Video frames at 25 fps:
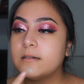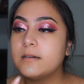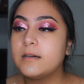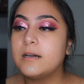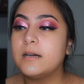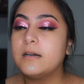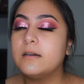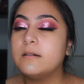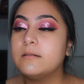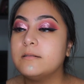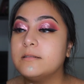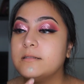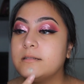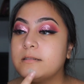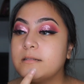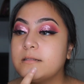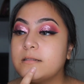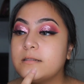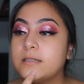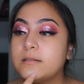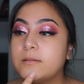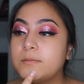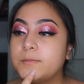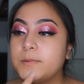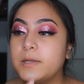Oh, it's
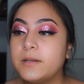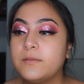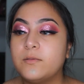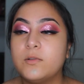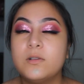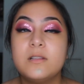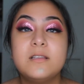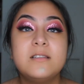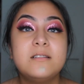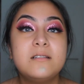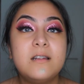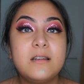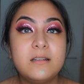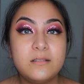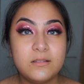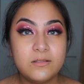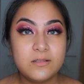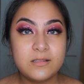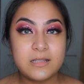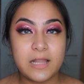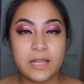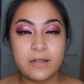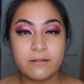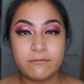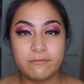so painful. It's not
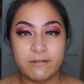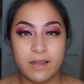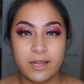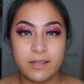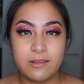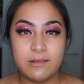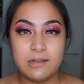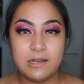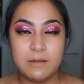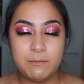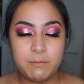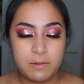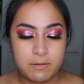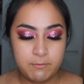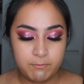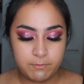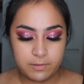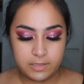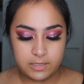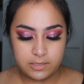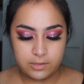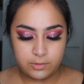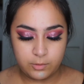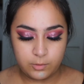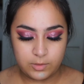those like regular
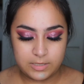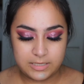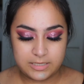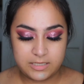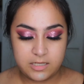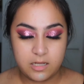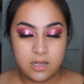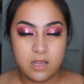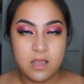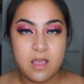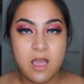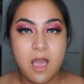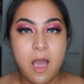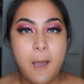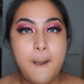pimple, you know. It's the...